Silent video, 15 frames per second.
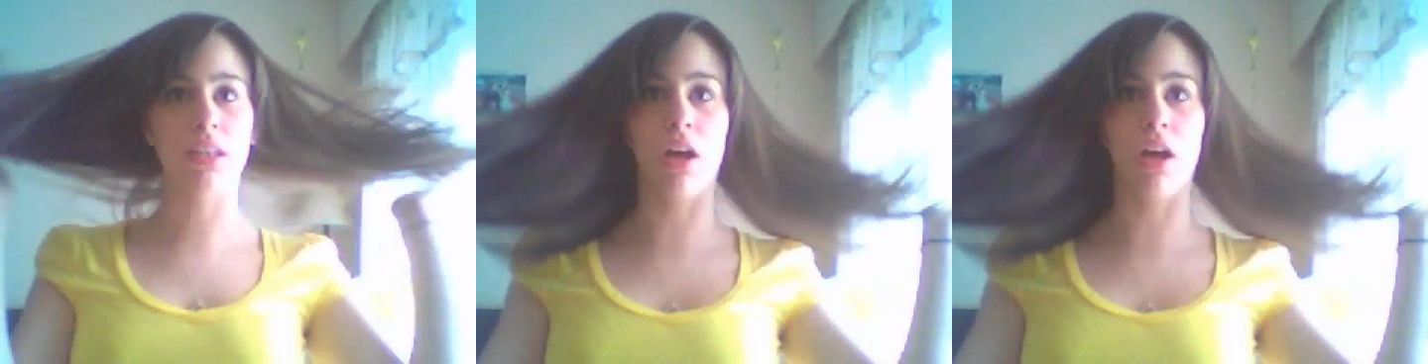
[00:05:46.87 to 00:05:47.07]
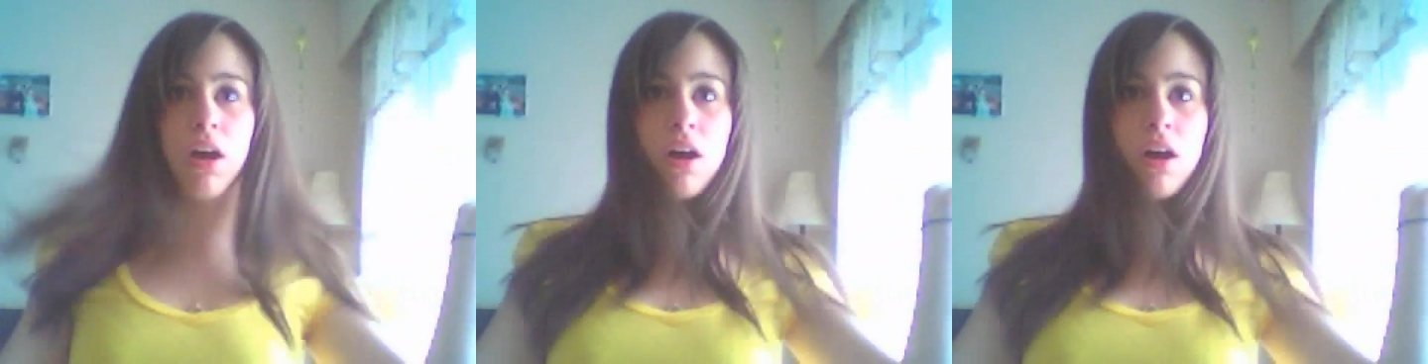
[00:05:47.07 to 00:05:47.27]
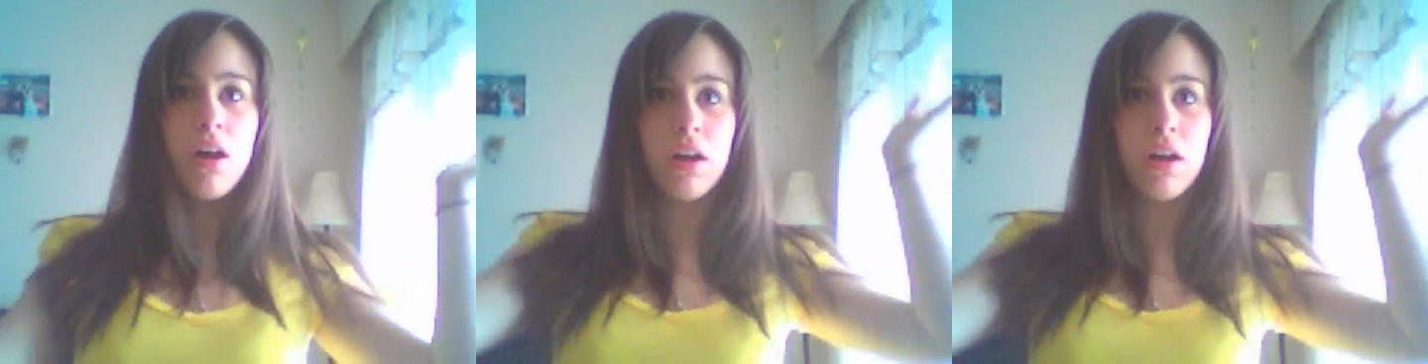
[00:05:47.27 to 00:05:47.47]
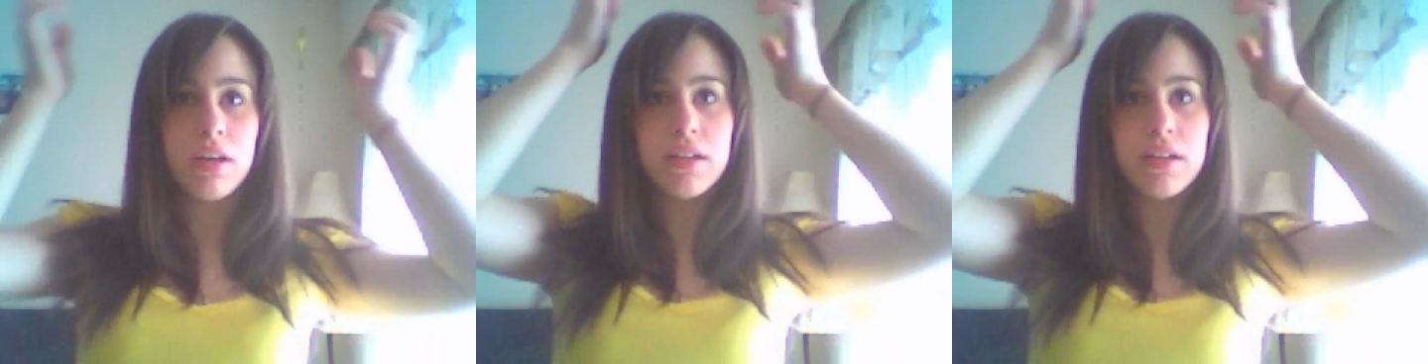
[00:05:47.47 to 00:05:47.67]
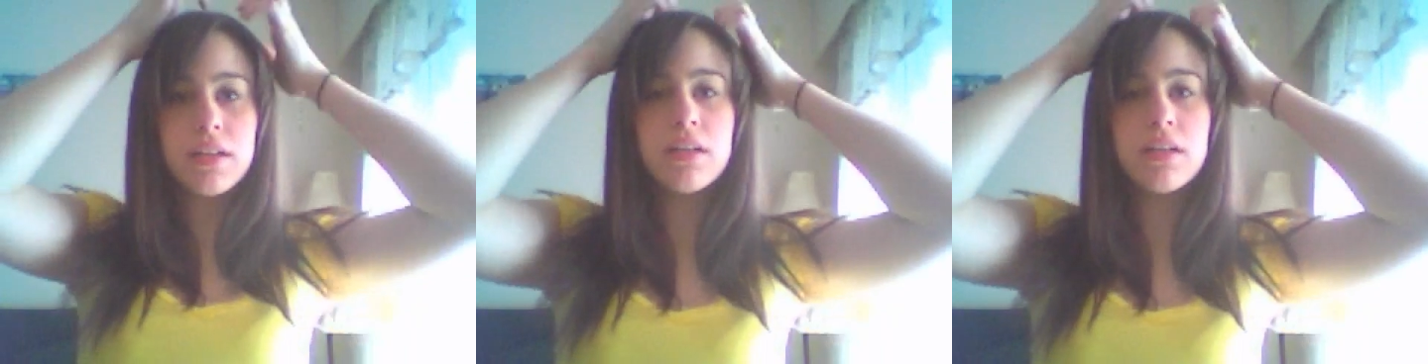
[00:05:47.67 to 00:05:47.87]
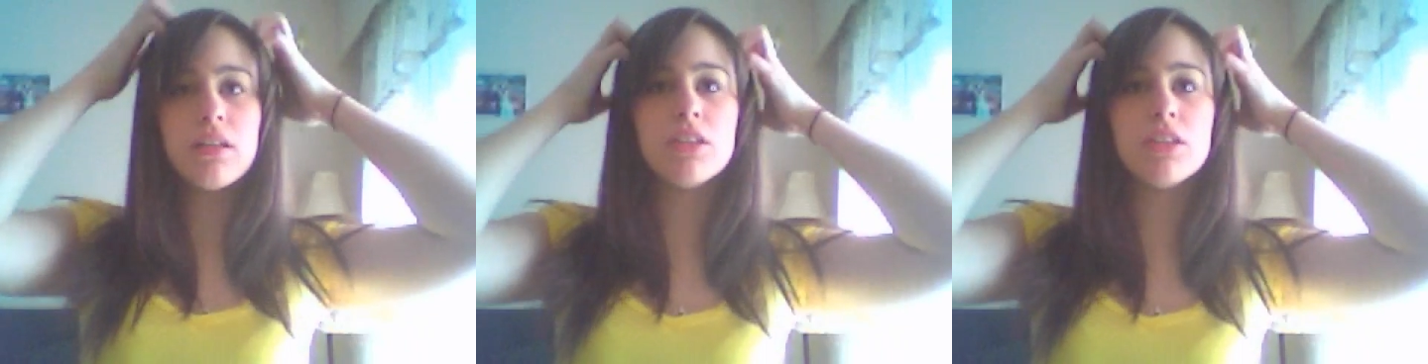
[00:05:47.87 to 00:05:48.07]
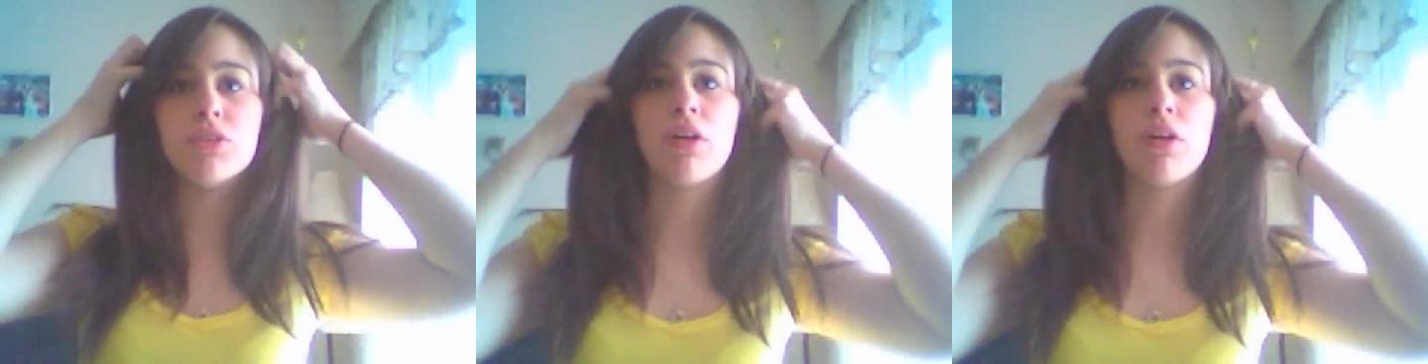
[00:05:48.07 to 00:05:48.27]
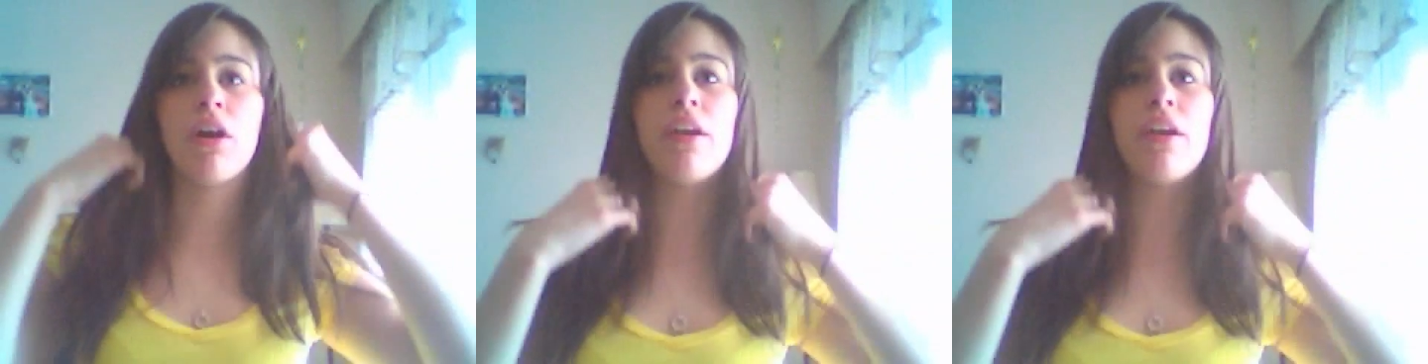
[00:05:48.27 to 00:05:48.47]
long,
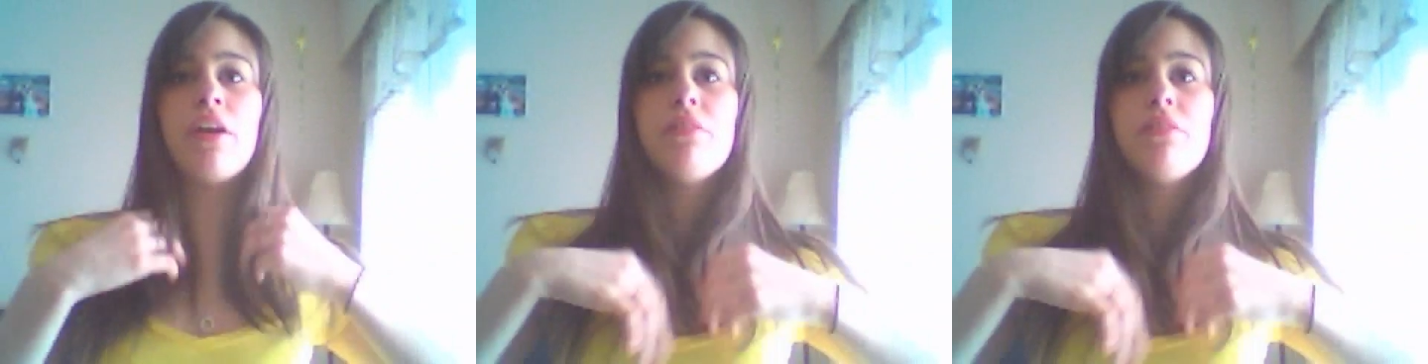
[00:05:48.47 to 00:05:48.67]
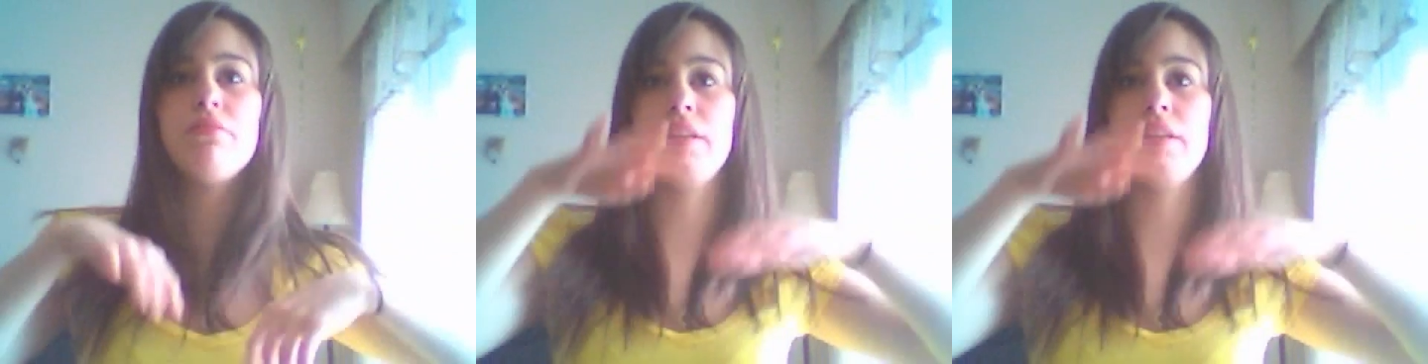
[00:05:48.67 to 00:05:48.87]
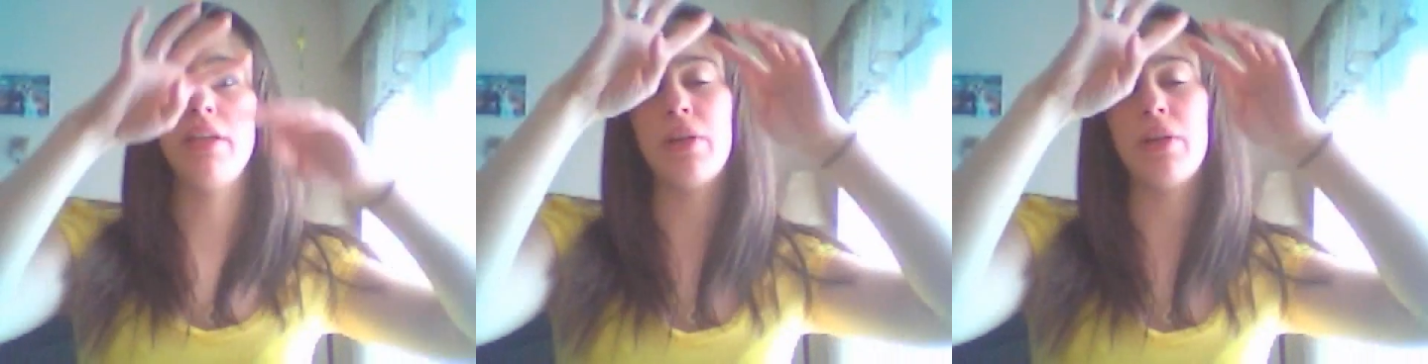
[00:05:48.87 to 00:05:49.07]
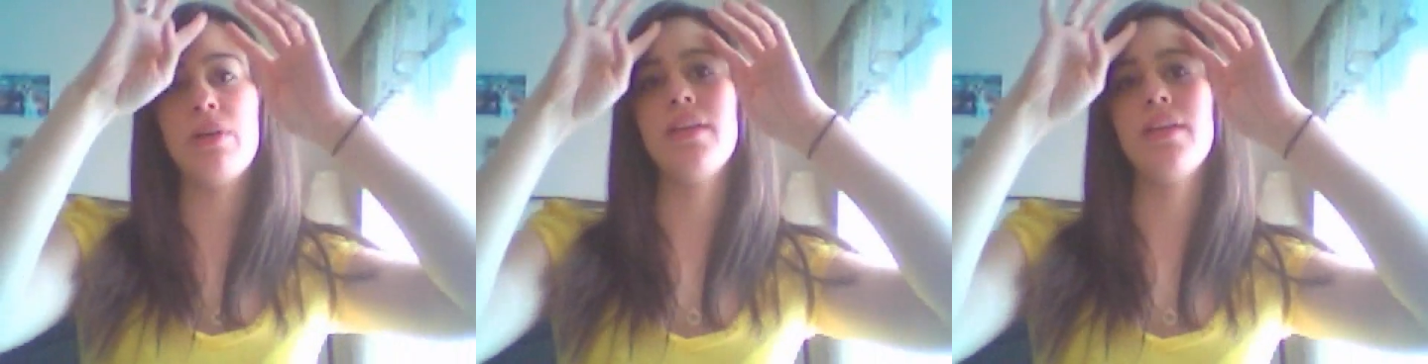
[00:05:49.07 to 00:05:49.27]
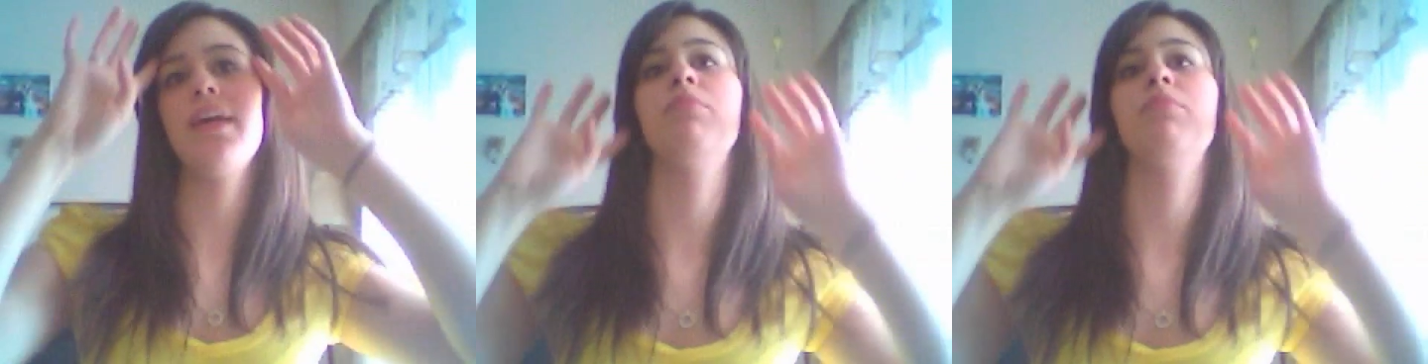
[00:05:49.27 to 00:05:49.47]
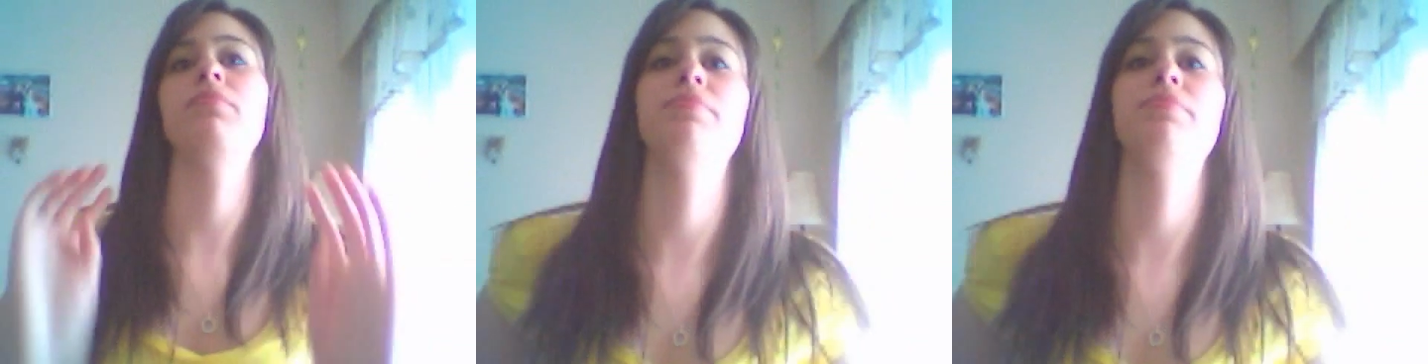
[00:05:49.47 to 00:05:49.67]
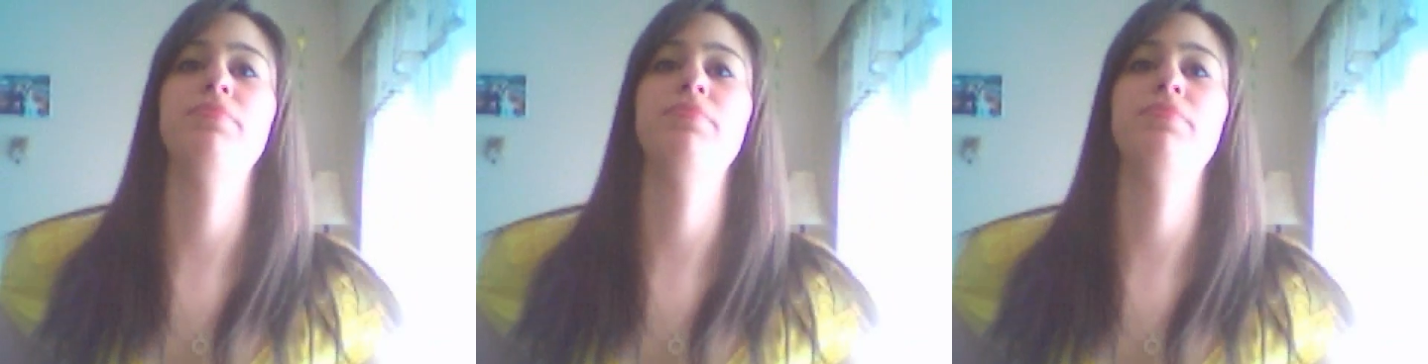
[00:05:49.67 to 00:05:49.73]
drawn out video like